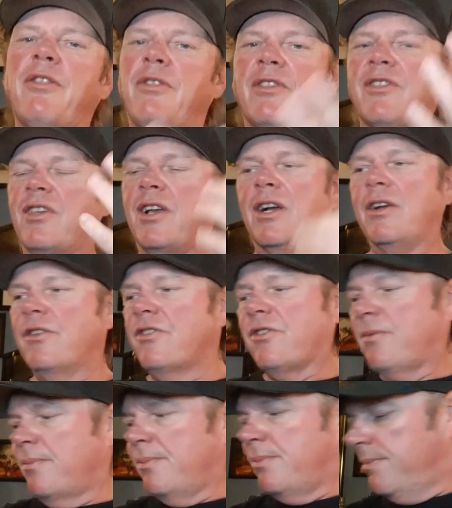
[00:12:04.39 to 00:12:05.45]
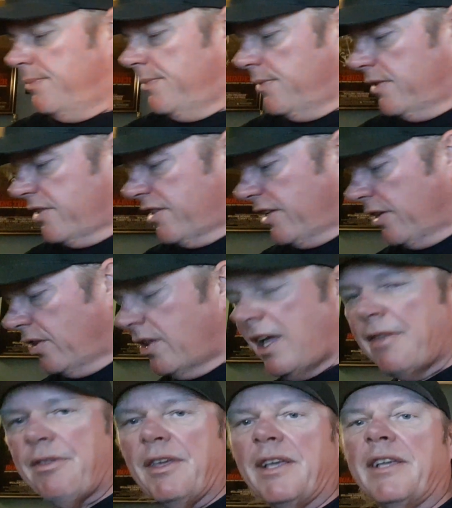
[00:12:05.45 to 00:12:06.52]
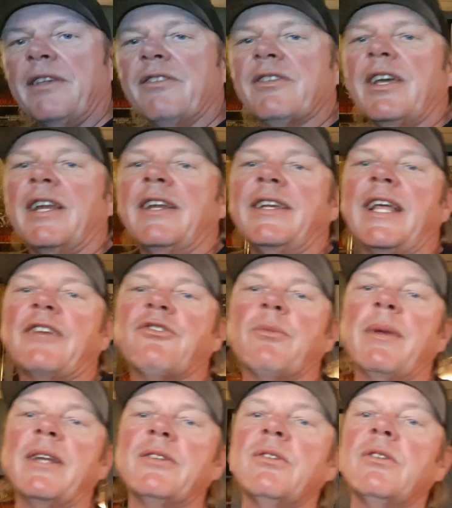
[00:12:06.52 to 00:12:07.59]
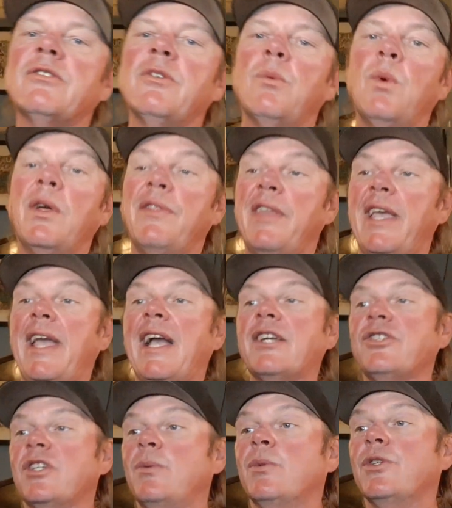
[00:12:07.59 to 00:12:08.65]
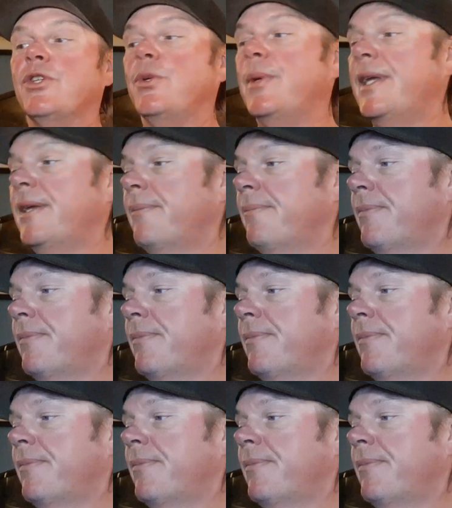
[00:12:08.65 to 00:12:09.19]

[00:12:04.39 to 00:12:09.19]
of the songs still, I think, is kind of detrimental to what they actually were doing.